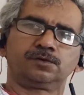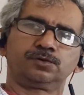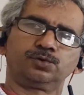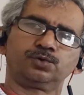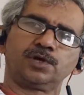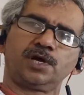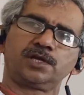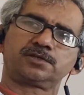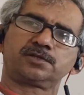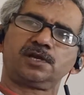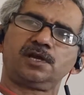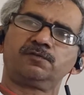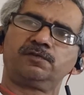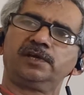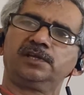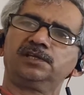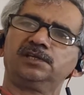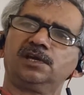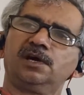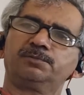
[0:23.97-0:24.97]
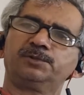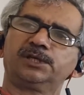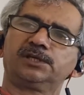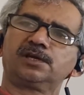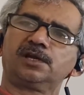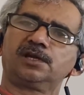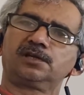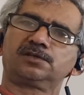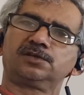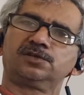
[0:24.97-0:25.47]
do not have any of the
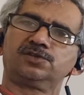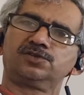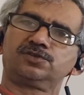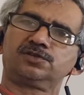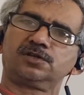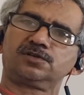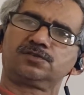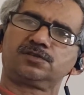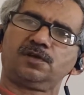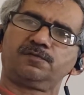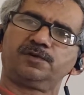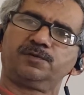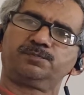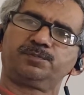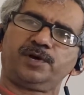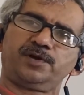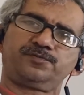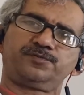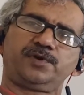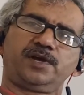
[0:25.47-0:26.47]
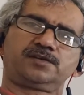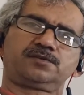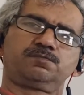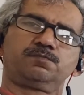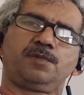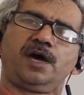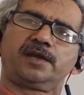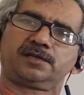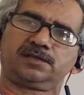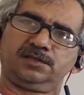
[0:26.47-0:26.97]
characteristics of a
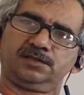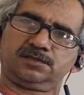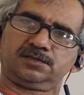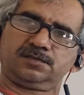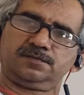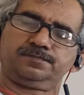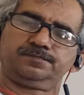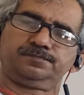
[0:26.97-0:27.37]
perfect market.